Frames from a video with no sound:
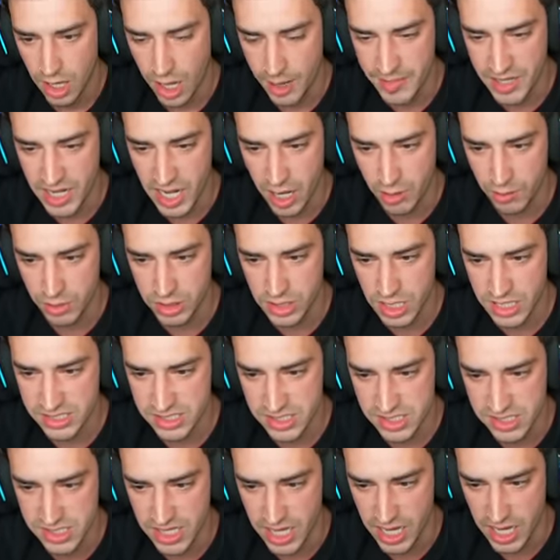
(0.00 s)
I mean, I would like to
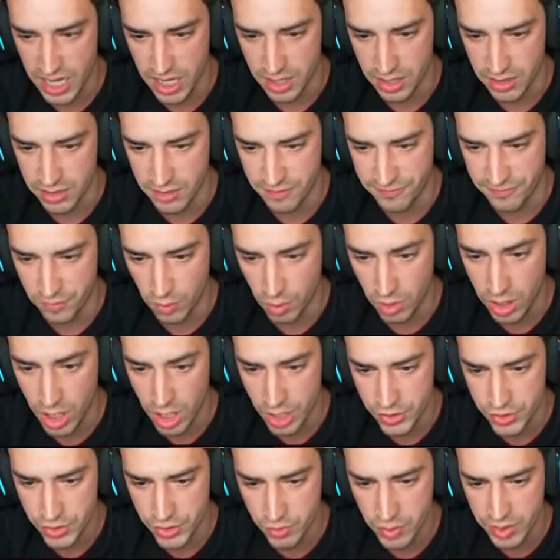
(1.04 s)
say the four
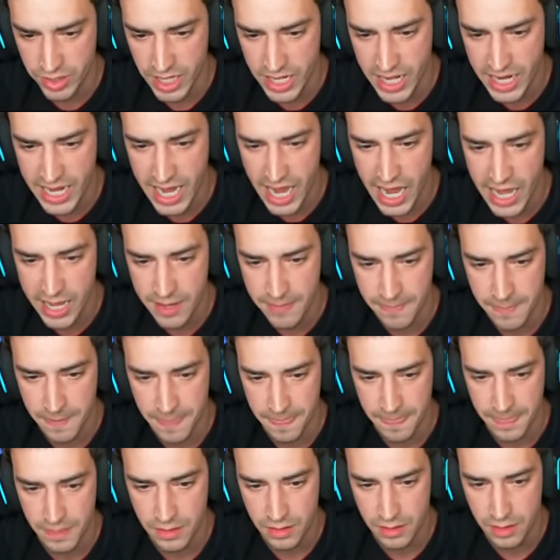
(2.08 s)
hundred one that I got
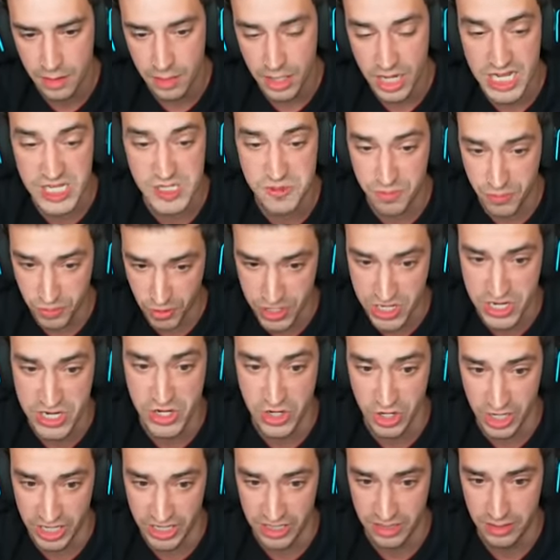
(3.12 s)
is pretty
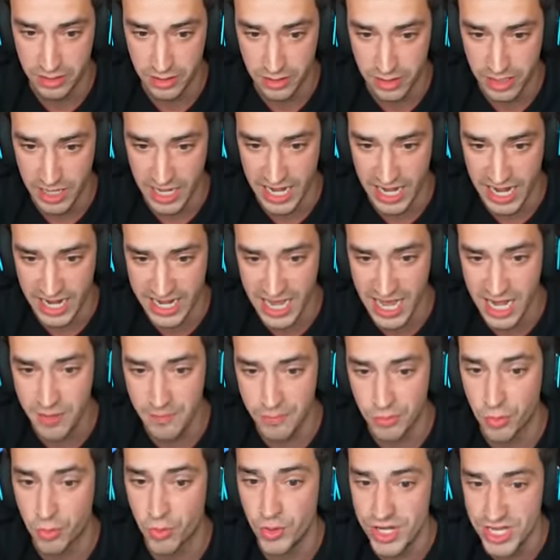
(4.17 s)
good. And I got it
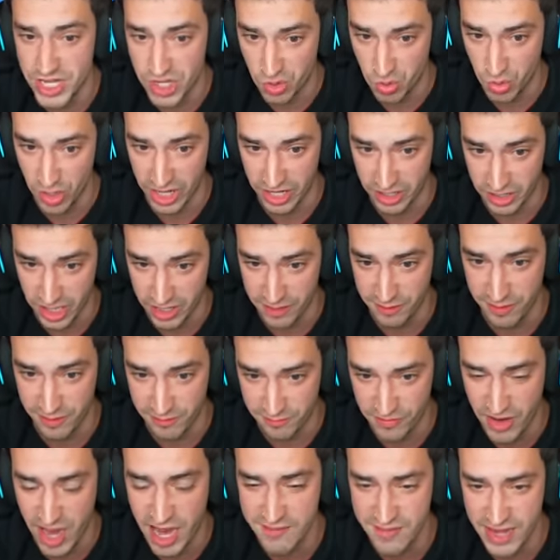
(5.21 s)
pretty quick. Like if
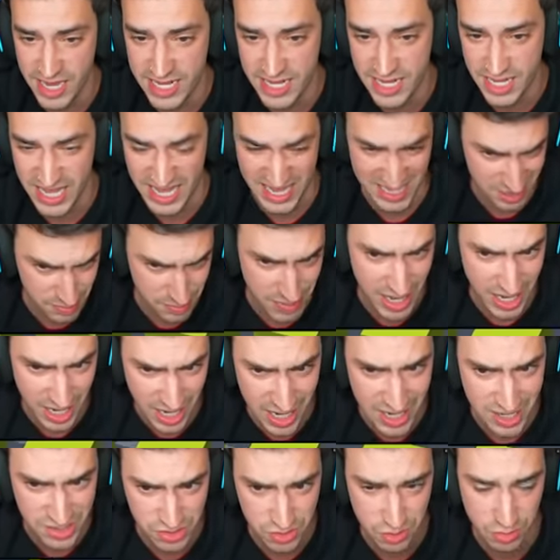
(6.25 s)
five eighty is my highest